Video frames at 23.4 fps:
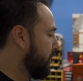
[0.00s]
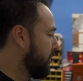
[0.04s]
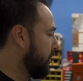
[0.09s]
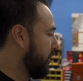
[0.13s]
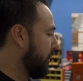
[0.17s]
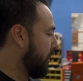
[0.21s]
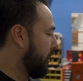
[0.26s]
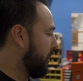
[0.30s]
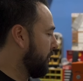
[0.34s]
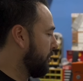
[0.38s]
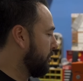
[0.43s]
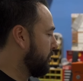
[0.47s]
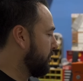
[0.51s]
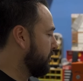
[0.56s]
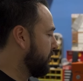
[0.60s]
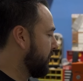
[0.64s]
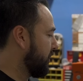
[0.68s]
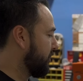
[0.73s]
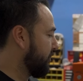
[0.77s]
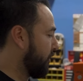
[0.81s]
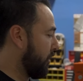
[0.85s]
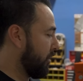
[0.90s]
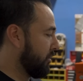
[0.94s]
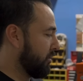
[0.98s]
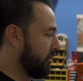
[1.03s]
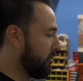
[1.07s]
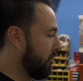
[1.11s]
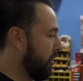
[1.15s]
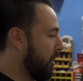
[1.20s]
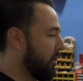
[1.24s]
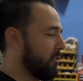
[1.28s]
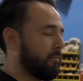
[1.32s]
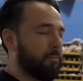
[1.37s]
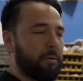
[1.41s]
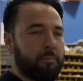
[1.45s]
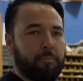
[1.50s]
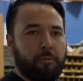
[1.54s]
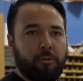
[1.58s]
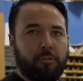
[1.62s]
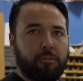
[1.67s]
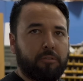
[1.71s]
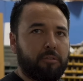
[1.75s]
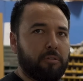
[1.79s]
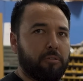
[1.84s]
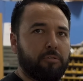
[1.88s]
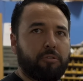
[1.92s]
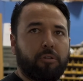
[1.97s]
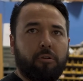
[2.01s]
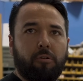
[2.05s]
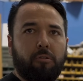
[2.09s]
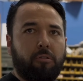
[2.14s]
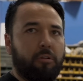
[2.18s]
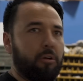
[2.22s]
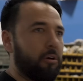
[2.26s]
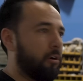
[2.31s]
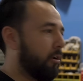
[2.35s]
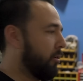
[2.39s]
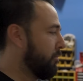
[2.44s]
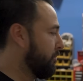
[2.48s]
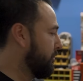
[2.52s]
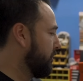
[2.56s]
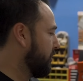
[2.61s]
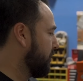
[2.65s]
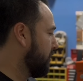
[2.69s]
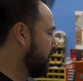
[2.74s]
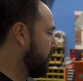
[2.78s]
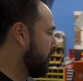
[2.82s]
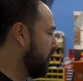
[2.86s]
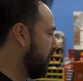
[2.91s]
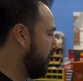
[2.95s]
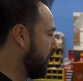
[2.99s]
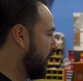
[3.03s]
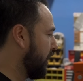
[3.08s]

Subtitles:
As far as cross members, control arms, all